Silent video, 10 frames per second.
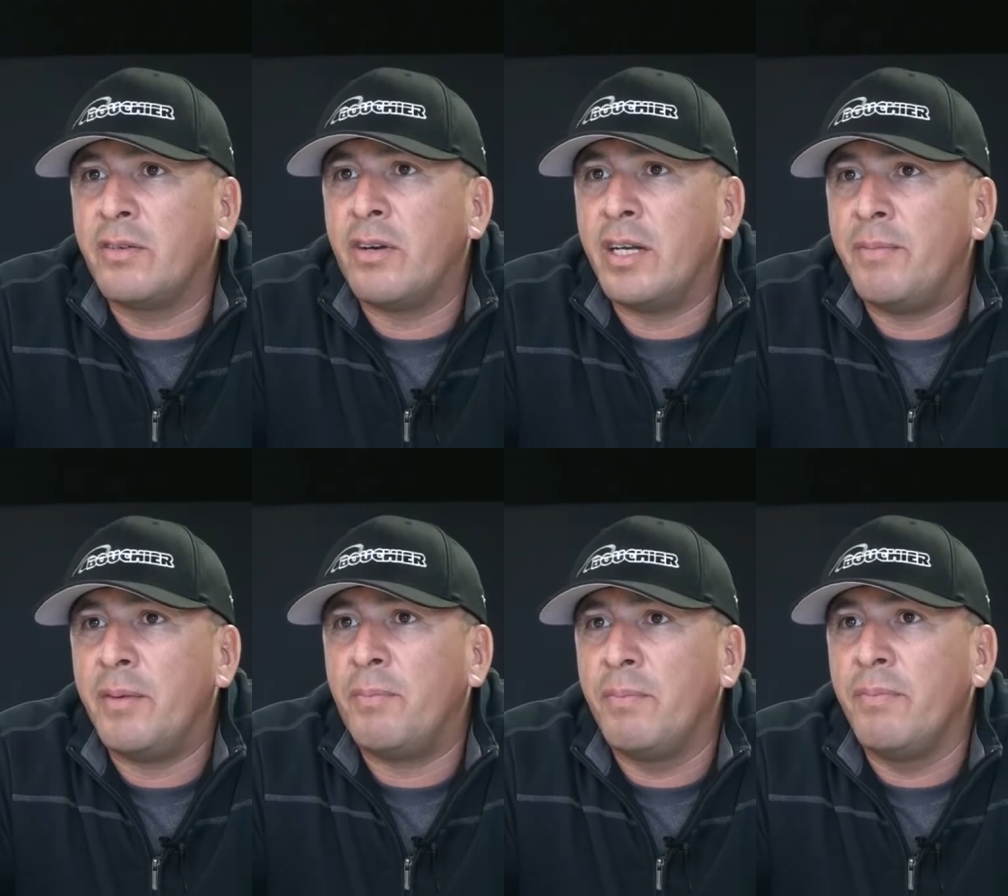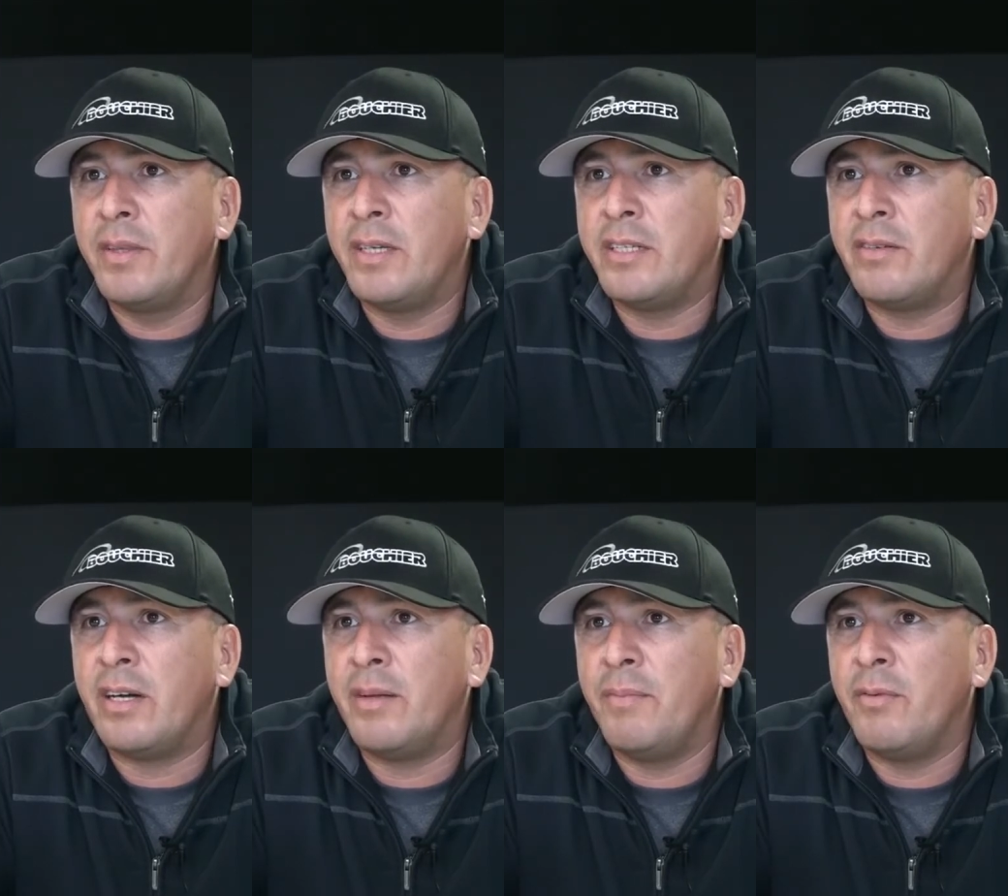trying to be just
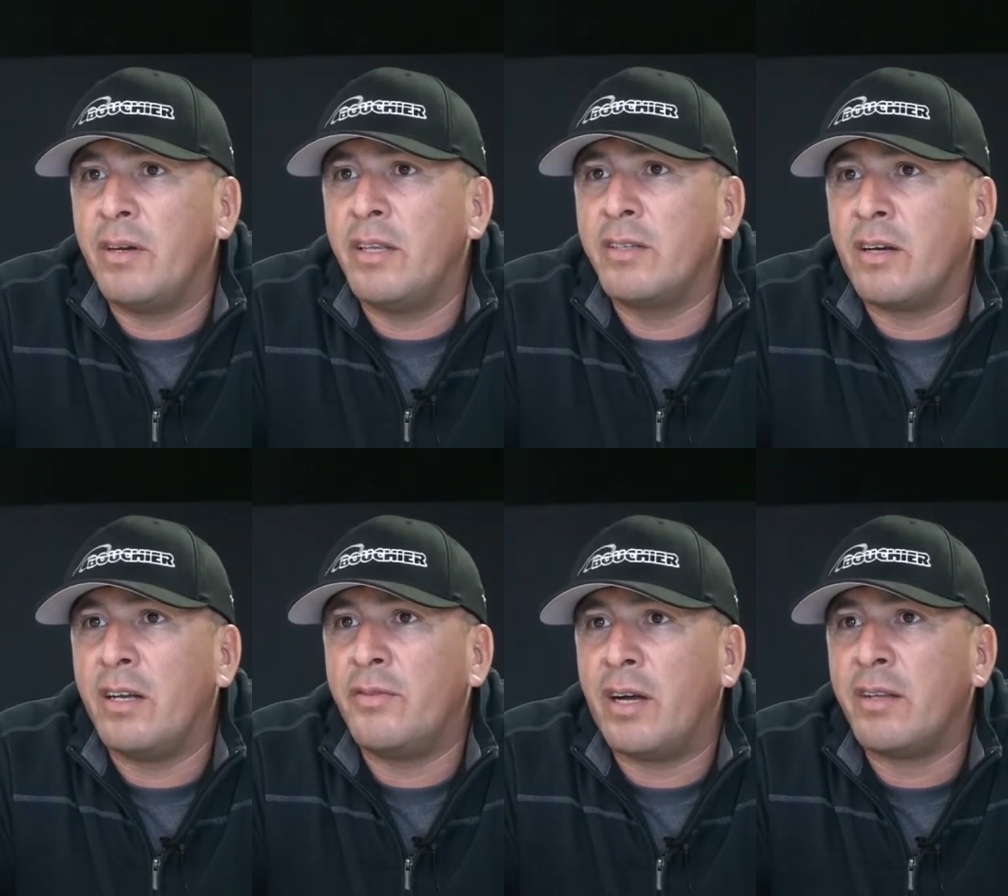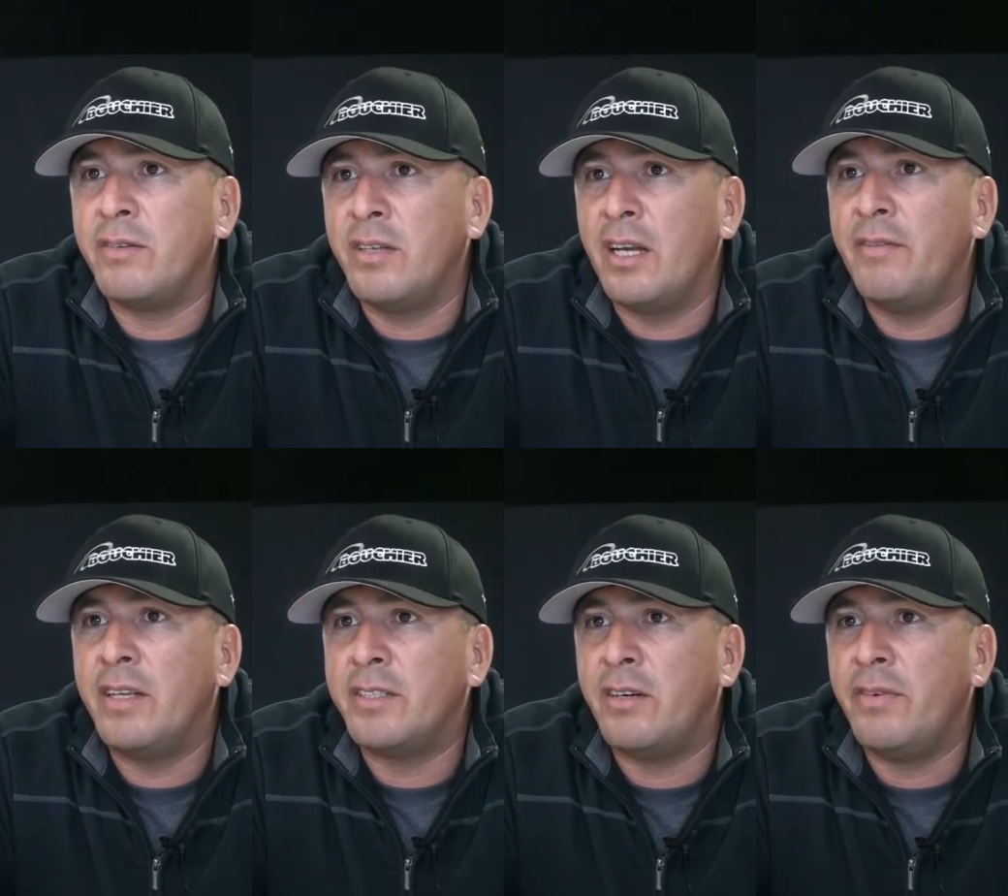trying to be one of those contractors
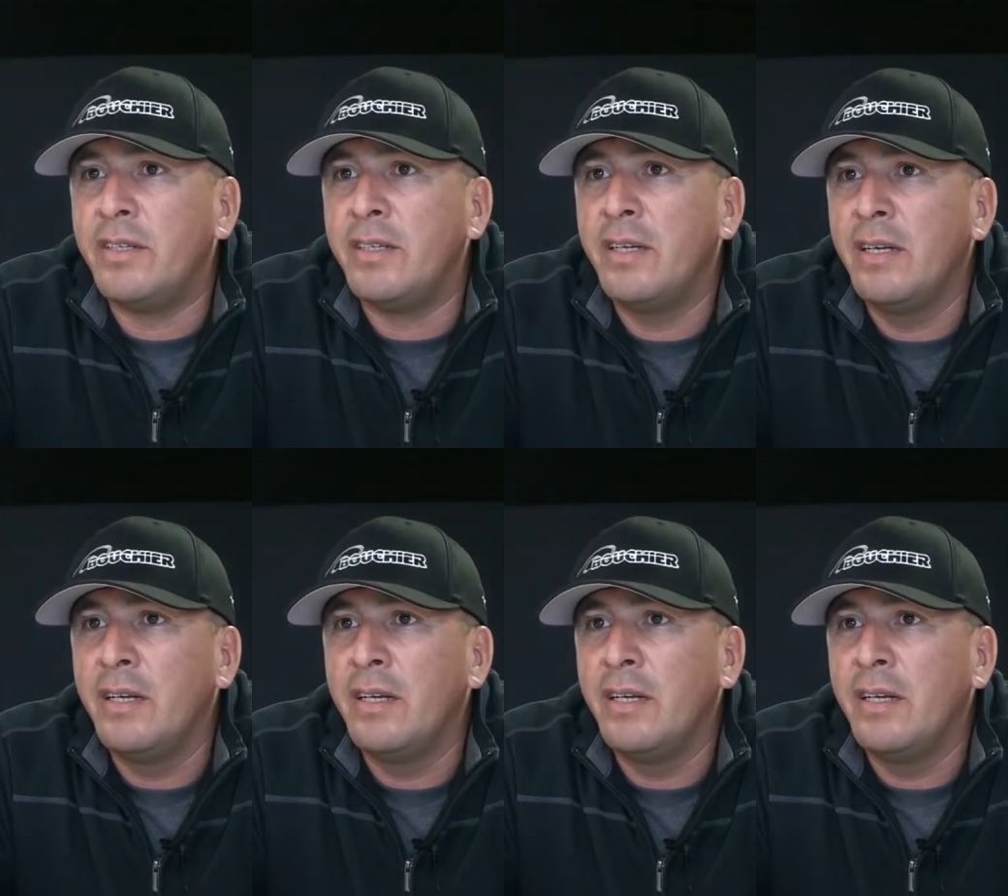delivering service.